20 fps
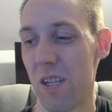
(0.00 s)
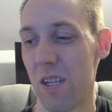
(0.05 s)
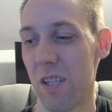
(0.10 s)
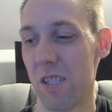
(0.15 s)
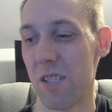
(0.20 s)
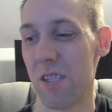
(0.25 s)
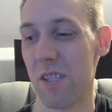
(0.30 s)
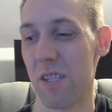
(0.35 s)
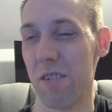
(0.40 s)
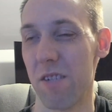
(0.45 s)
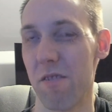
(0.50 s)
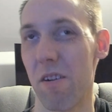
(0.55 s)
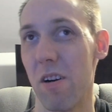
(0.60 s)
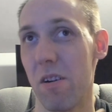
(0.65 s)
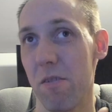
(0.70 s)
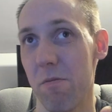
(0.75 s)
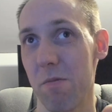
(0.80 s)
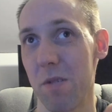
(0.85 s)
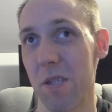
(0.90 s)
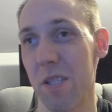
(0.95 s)
than you are
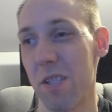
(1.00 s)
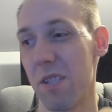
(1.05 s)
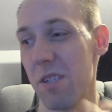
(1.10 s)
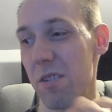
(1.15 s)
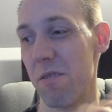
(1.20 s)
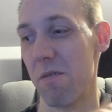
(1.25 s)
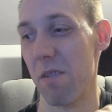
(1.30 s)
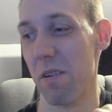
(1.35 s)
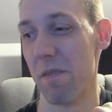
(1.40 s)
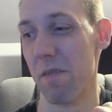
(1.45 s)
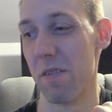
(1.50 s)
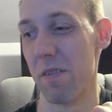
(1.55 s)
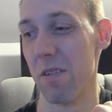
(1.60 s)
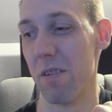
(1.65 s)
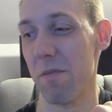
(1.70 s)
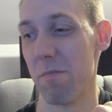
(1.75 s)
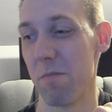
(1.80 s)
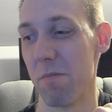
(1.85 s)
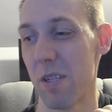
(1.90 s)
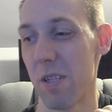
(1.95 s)
with newer
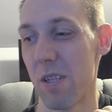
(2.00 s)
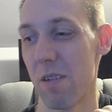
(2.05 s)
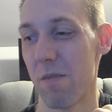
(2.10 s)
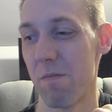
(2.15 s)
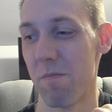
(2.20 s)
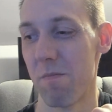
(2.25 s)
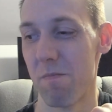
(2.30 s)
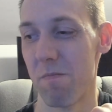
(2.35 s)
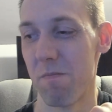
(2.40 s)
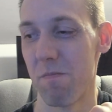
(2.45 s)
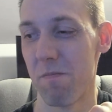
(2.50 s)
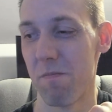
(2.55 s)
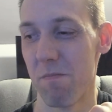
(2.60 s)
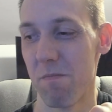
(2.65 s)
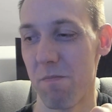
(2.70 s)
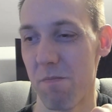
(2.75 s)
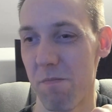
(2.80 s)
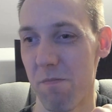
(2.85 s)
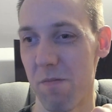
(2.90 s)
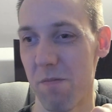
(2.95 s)
films.
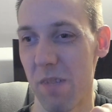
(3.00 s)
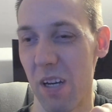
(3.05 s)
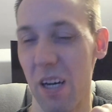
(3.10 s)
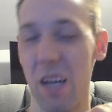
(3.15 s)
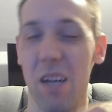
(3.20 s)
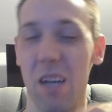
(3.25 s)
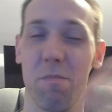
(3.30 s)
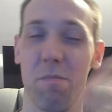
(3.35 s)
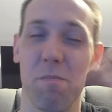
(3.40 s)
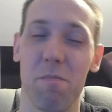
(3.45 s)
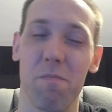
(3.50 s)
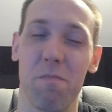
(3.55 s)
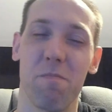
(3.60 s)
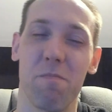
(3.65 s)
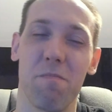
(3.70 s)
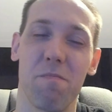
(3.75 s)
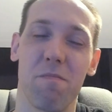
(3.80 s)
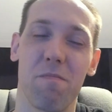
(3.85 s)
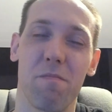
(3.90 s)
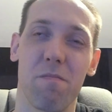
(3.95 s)

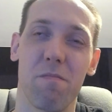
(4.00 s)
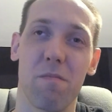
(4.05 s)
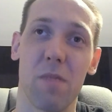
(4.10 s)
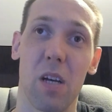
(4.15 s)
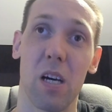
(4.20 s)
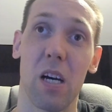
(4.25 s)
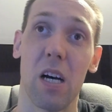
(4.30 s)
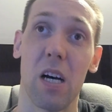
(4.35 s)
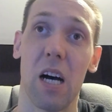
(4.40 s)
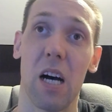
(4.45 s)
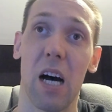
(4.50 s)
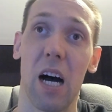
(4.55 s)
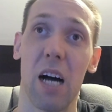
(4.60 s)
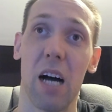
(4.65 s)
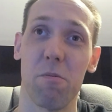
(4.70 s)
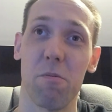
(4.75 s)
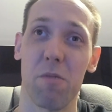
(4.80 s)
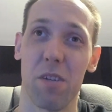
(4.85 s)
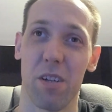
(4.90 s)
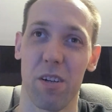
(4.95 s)
I
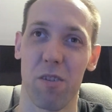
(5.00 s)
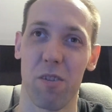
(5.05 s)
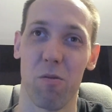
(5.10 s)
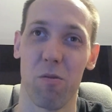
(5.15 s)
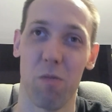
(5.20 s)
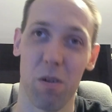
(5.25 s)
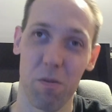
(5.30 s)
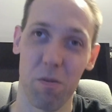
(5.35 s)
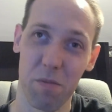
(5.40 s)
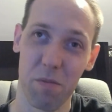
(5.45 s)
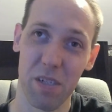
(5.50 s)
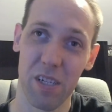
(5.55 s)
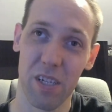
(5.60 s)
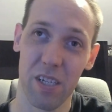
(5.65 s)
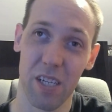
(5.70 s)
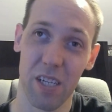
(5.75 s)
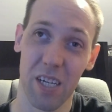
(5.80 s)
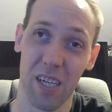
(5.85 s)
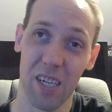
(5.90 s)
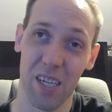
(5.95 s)
wouldn't quote me on
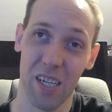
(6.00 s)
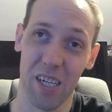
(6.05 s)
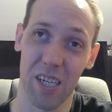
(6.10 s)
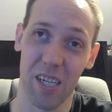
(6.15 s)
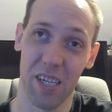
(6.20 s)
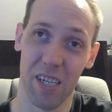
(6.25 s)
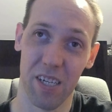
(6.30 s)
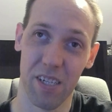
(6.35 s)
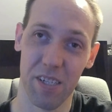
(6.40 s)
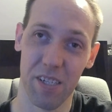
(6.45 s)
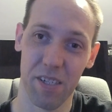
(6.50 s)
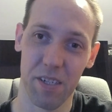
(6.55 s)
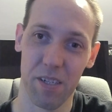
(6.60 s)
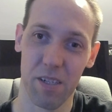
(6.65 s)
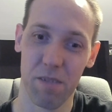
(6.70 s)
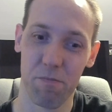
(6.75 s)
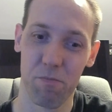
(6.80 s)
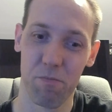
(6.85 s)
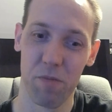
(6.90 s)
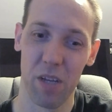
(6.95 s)
that because
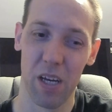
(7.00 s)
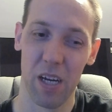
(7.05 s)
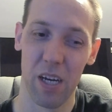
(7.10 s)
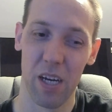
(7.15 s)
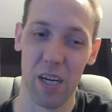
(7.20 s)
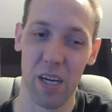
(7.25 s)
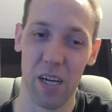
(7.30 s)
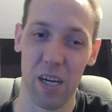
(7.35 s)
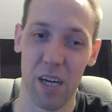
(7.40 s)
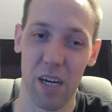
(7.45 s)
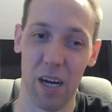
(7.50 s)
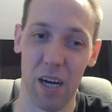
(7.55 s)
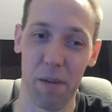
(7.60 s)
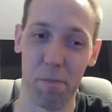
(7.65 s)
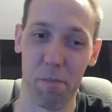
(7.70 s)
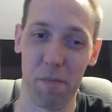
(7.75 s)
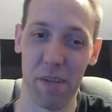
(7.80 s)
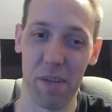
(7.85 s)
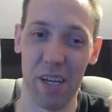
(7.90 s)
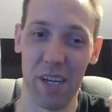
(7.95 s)

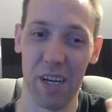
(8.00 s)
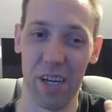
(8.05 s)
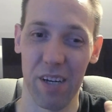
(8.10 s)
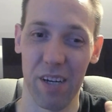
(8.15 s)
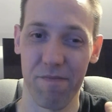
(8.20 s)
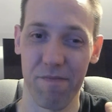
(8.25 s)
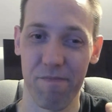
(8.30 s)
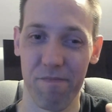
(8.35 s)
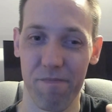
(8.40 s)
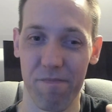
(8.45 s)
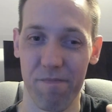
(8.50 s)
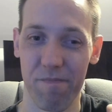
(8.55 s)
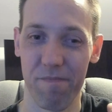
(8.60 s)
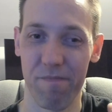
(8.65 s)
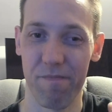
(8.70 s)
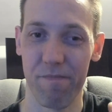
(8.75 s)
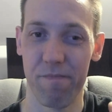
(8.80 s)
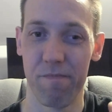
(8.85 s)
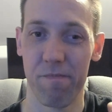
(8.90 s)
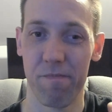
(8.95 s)
I'm not
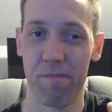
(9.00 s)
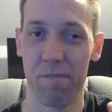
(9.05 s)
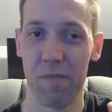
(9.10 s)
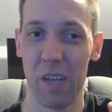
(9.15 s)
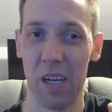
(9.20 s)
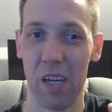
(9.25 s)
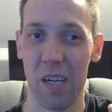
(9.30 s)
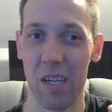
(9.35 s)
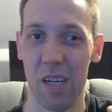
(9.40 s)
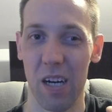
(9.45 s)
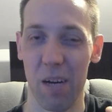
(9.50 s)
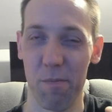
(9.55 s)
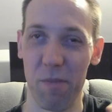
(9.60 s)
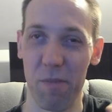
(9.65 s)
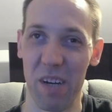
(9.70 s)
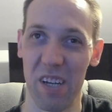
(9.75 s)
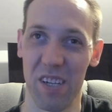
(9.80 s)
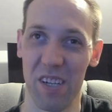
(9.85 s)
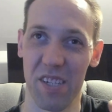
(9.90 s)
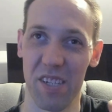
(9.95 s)

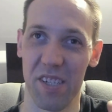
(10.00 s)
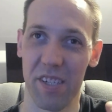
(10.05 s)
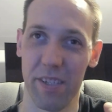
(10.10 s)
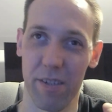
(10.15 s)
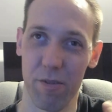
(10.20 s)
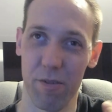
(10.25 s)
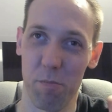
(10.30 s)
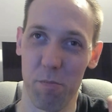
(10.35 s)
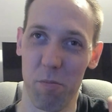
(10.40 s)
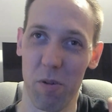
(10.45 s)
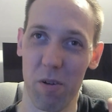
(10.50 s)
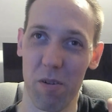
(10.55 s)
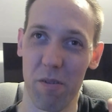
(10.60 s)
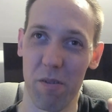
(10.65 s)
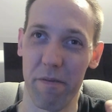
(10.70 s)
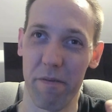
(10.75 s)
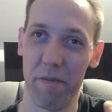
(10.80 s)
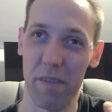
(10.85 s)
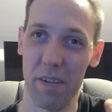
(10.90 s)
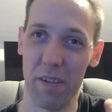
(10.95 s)
a super
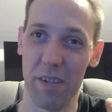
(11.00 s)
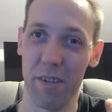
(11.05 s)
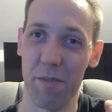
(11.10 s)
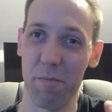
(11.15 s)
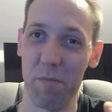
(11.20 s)
film